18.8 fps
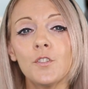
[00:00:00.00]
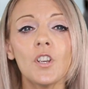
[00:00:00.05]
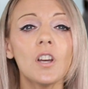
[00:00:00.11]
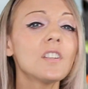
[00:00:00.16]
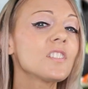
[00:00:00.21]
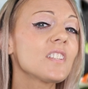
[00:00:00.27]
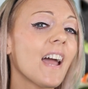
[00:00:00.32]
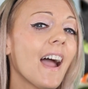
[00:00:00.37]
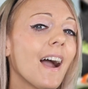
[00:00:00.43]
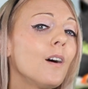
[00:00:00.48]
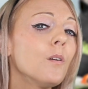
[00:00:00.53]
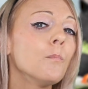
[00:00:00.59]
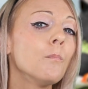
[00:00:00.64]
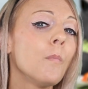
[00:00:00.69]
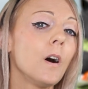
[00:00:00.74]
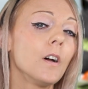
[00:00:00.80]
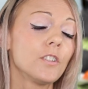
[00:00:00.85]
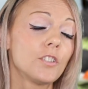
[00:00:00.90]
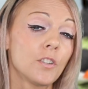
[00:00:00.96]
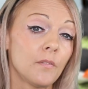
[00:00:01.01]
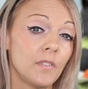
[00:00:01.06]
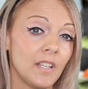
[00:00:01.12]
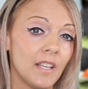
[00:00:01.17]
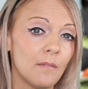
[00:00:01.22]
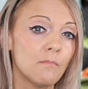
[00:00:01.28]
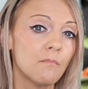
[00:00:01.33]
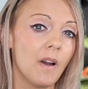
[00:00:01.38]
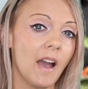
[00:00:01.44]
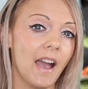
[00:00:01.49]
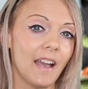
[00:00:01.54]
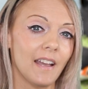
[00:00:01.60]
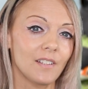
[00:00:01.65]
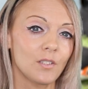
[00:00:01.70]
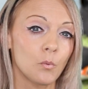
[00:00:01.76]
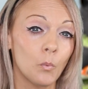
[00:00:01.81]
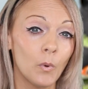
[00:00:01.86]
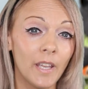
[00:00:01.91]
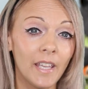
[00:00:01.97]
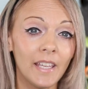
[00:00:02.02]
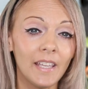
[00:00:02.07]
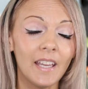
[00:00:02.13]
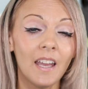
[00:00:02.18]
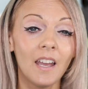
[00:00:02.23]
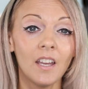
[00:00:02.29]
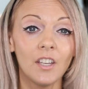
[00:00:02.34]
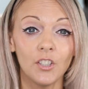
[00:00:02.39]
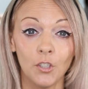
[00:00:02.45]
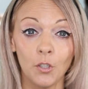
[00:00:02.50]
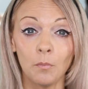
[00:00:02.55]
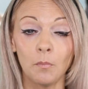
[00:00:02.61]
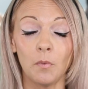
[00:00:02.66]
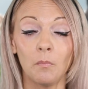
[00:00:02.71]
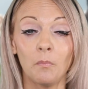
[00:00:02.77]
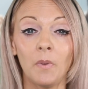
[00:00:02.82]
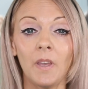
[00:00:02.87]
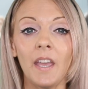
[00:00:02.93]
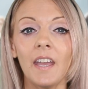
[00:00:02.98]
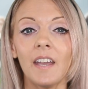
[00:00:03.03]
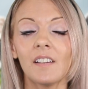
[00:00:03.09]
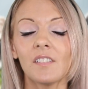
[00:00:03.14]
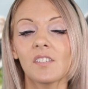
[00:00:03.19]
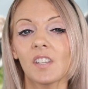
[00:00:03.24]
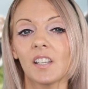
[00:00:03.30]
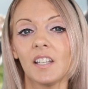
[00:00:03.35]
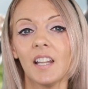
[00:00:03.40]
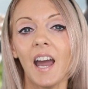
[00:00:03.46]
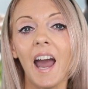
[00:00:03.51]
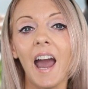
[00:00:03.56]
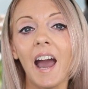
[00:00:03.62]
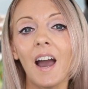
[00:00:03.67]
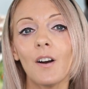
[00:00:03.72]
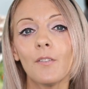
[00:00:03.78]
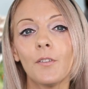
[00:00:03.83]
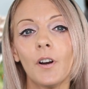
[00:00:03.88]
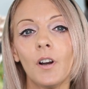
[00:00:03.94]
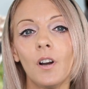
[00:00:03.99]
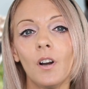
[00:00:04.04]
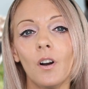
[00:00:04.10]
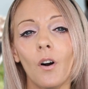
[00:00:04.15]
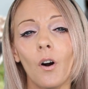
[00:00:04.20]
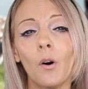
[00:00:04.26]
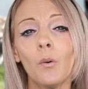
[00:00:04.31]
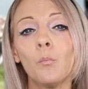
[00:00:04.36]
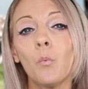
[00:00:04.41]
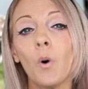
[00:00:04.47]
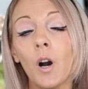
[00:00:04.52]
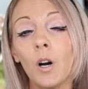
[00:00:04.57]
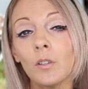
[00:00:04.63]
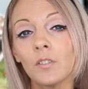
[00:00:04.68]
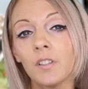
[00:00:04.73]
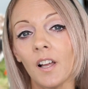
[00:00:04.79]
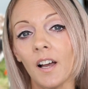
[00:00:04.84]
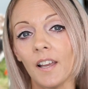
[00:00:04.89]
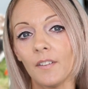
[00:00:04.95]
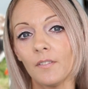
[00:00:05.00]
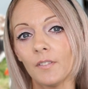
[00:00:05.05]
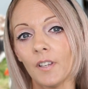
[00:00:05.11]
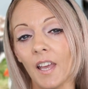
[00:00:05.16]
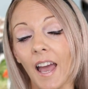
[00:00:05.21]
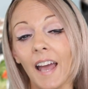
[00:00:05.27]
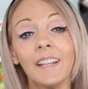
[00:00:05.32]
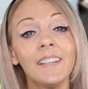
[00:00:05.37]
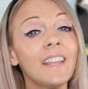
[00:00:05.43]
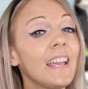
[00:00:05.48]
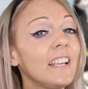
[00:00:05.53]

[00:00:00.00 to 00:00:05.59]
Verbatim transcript: just how much of an impact we human beings can have on wildlife and